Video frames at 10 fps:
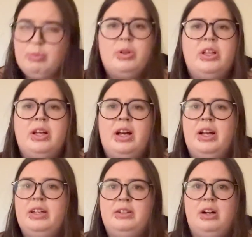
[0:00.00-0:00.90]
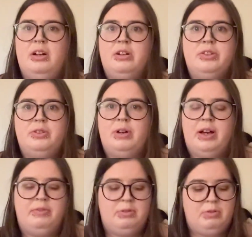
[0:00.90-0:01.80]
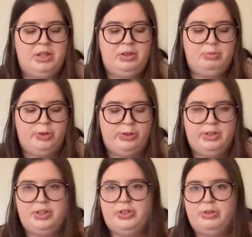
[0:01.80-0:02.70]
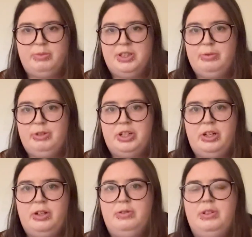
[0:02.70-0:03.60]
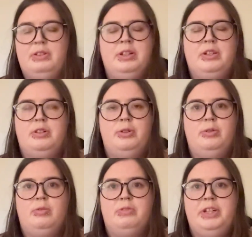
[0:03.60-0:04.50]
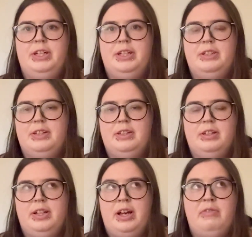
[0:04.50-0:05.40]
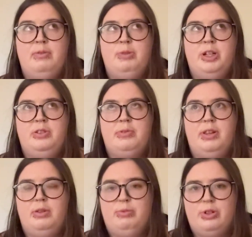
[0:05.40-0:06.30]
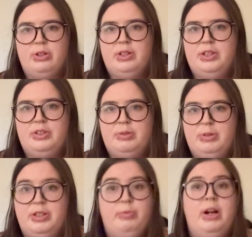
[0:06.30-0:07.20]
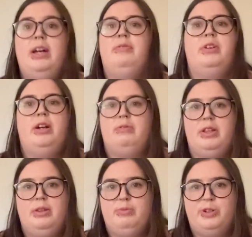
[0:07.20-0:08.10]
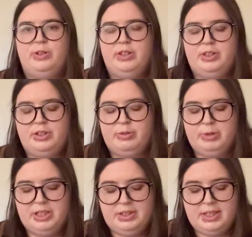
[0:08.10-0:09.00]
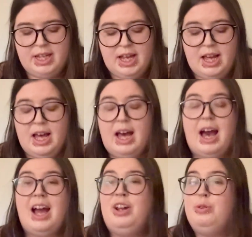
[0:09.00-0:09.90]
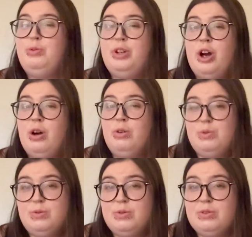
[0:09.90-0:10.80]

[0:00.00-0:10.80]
Well, I also haven't read The Mortal Instruments, which I know is like a total reading sin. Like, everybody's read The Mortal Instruments. Why haven't I read The Mortal Instruments? I don't know.